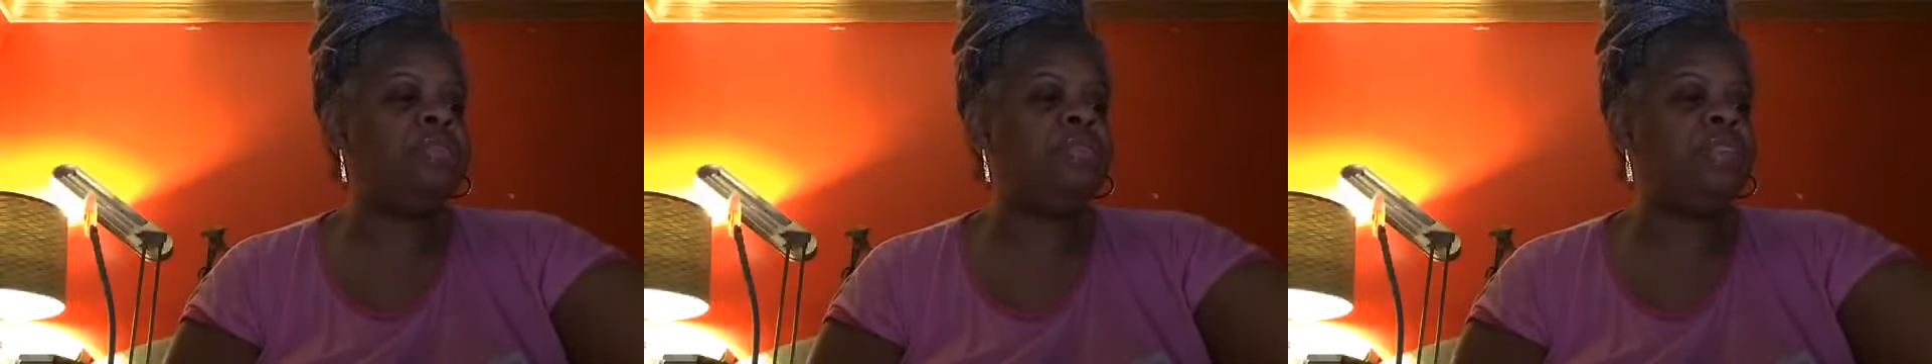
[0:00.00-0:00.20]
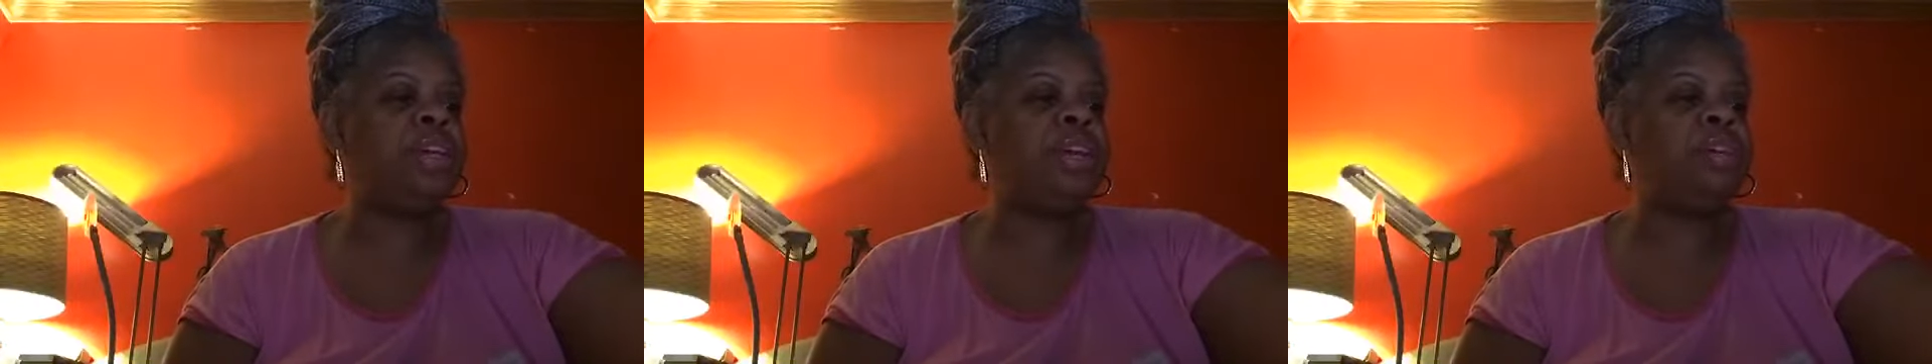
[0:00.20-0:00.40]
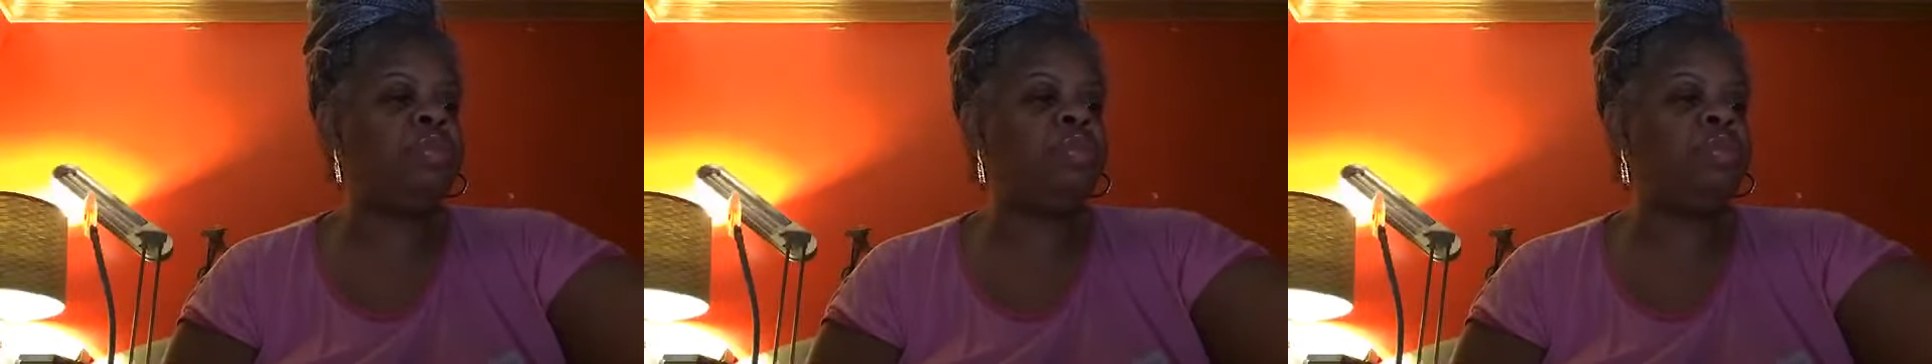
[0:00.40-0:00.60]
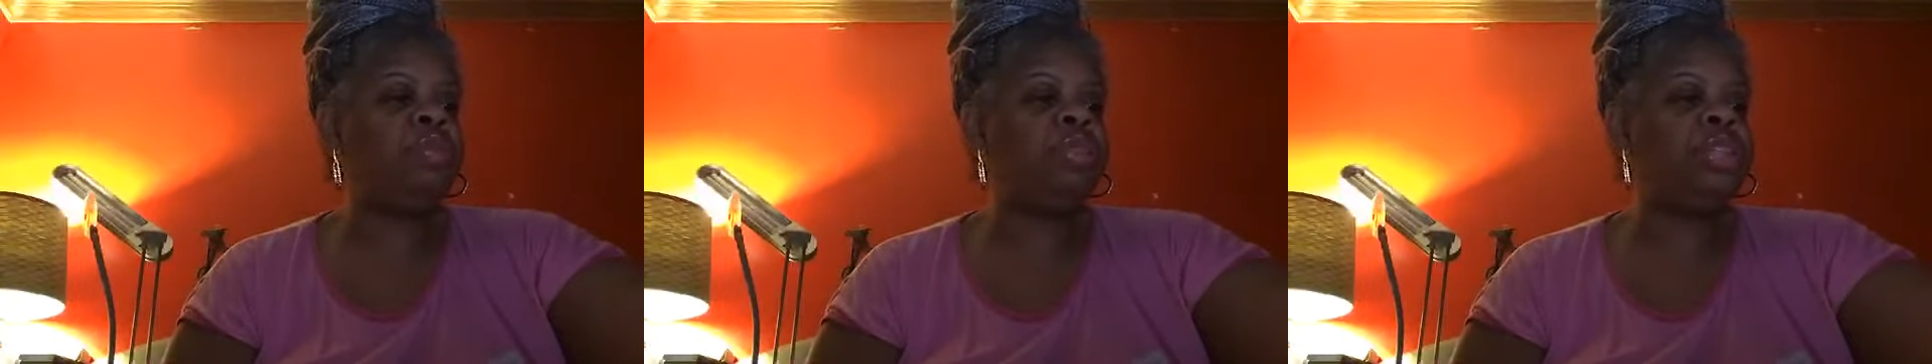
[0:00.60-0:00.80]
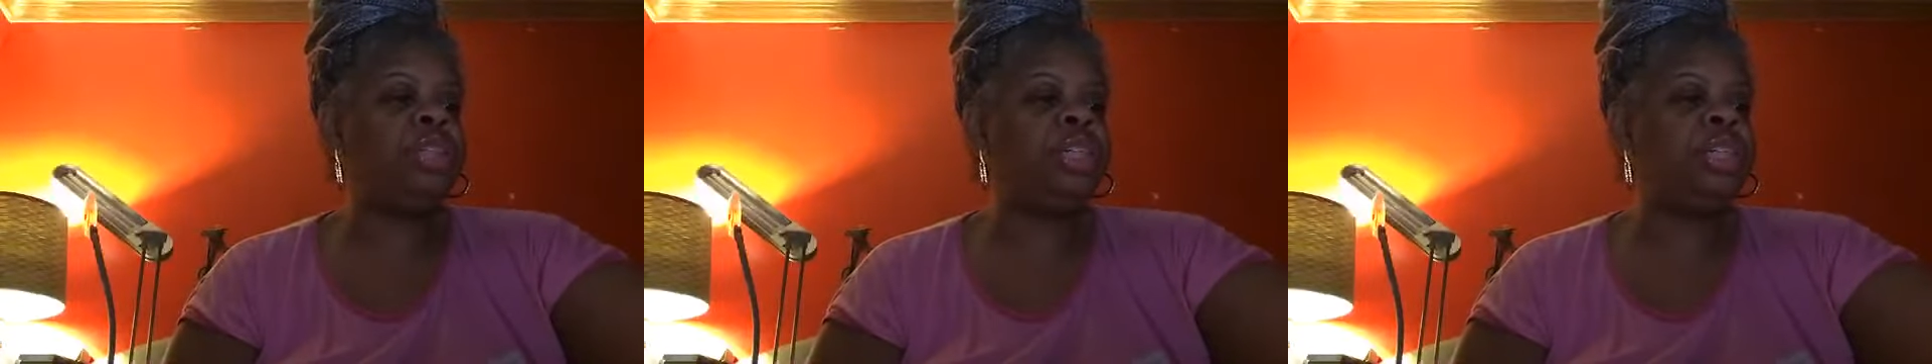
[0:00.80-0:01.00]
that
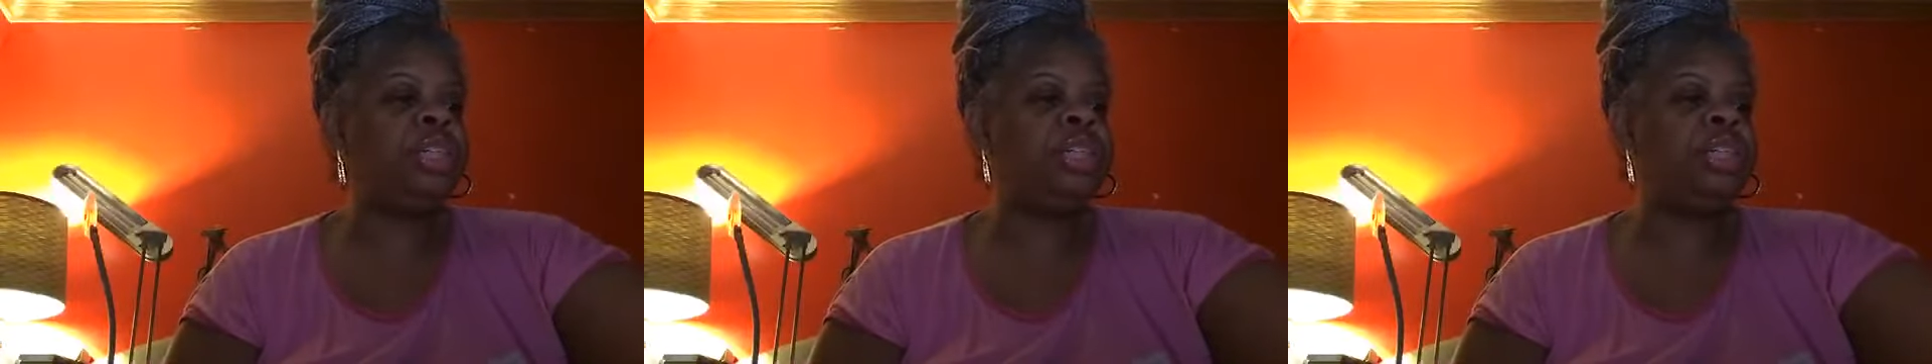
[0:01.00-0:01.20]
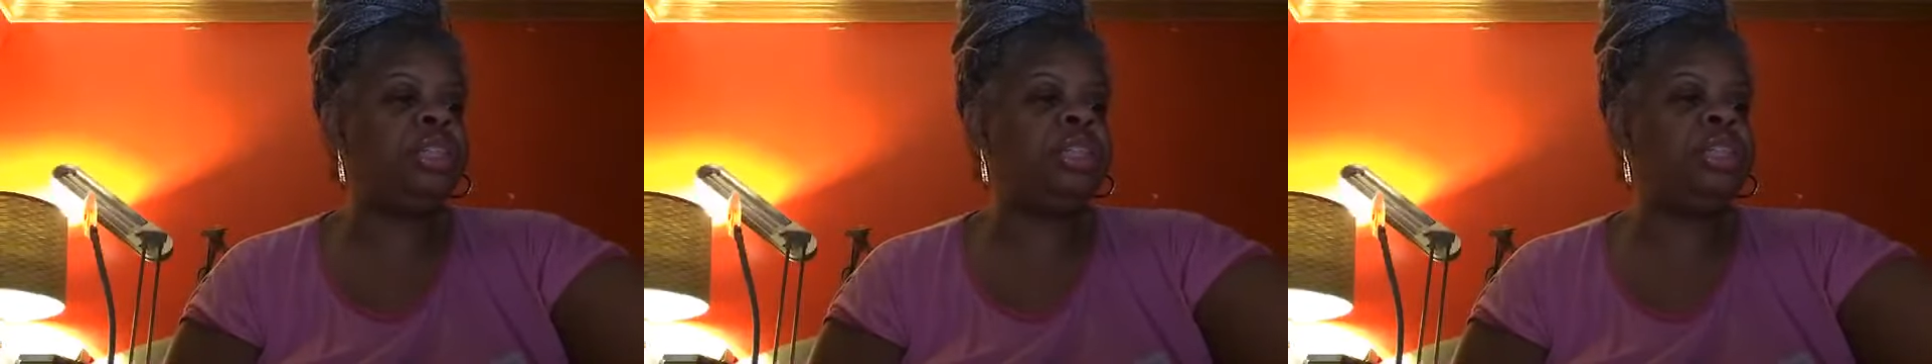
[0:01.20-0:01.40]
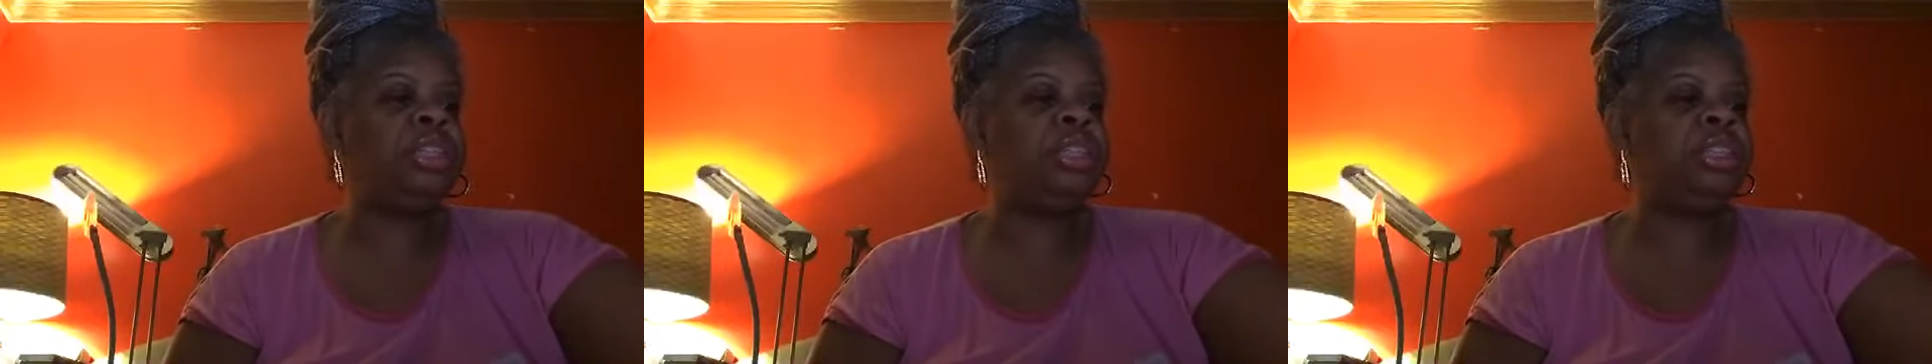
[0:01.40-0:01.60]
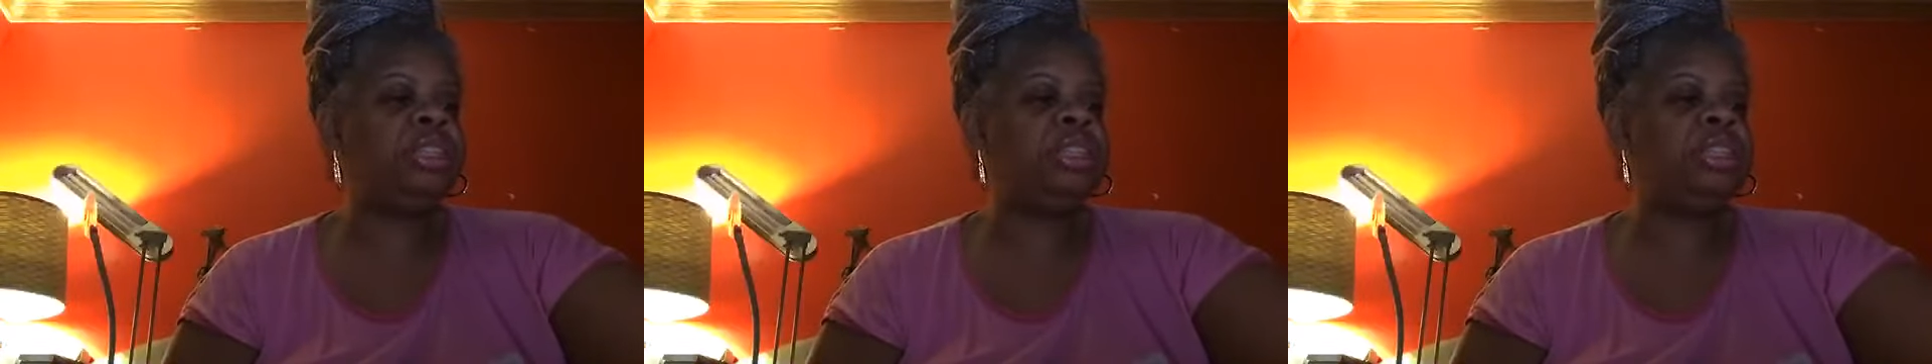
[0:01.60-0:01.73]
crochets,